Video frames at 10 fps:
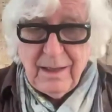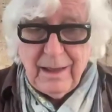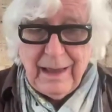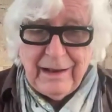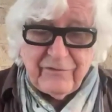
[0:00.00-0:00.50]

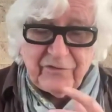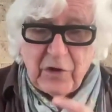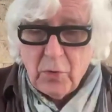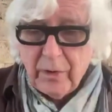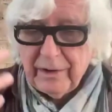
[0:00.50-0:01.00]
And
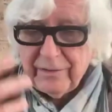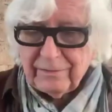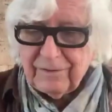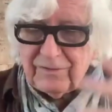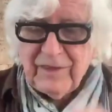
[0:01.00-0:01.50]
so
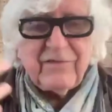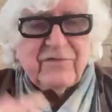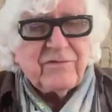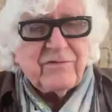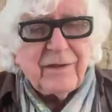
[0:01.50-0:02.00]

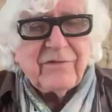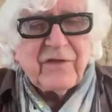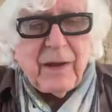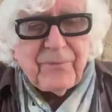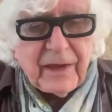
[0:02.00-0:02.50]
this is
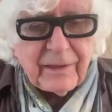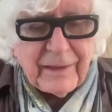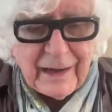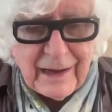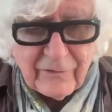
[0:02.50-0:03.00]
something
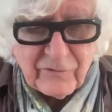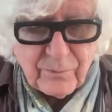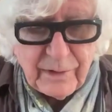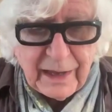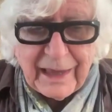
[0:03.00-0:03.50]
that has
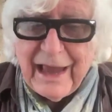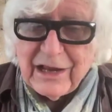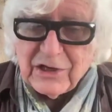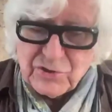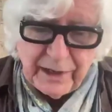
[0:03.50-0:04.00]

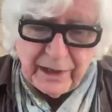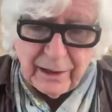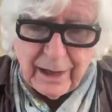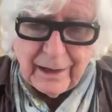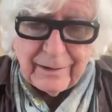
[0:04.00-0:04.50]
engaged me a
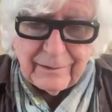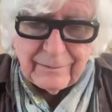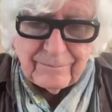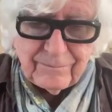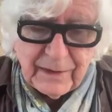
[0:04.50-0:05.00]
lot
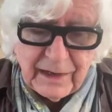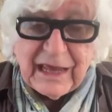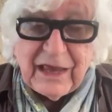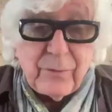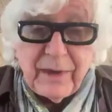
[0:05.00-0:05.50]
and
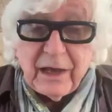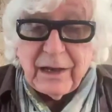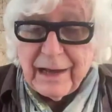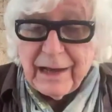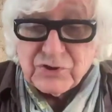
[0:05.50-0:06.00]
given me a
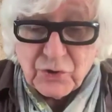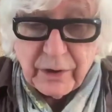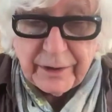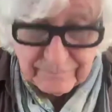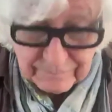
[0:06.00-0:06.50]
lot of joy.